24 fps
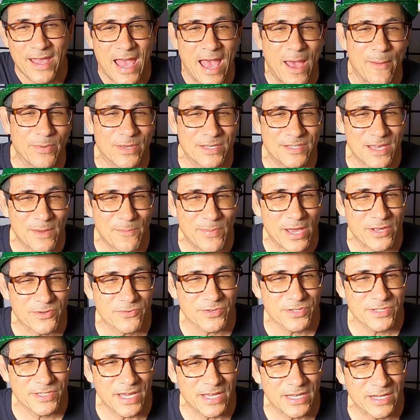Happy St.
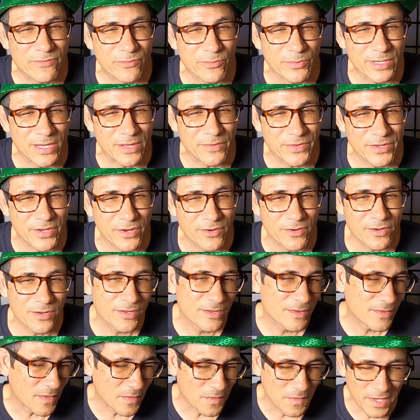Patrick's Day to everyone out there.
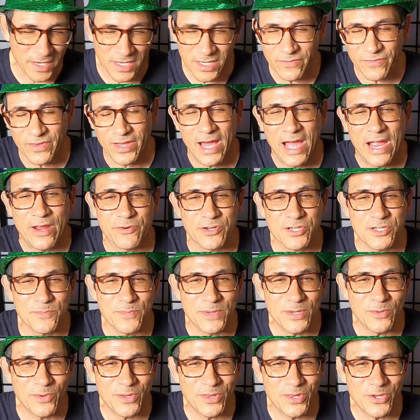The luck of the Irish
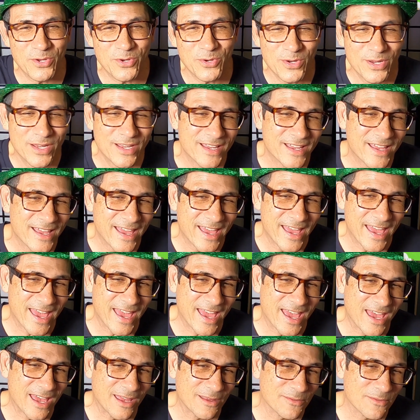be with you.
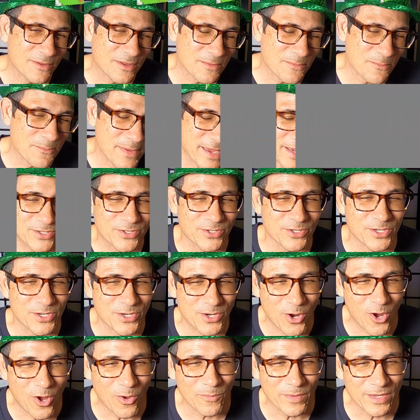And make sure you
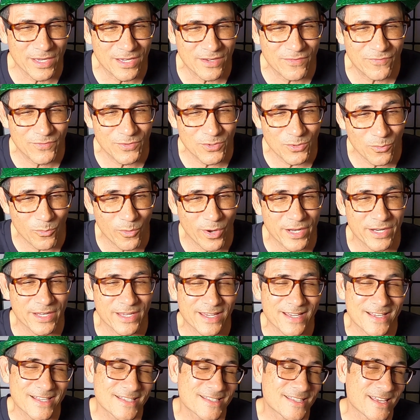call me if you want
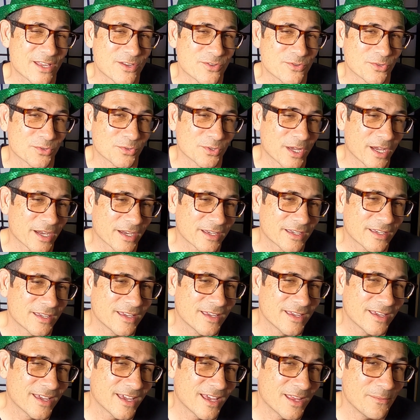to extend your luck
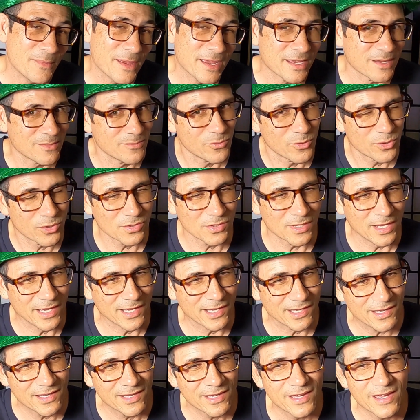and make it more
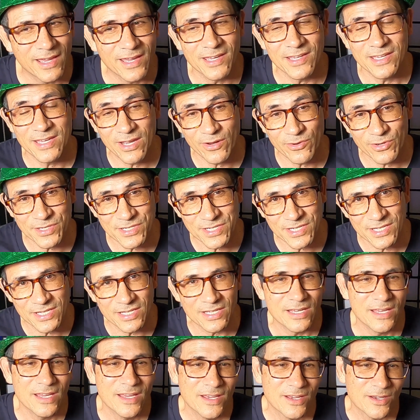like a
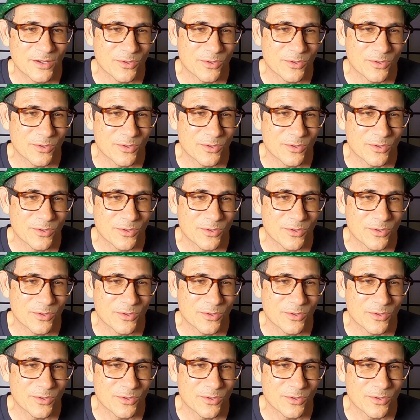guarantee,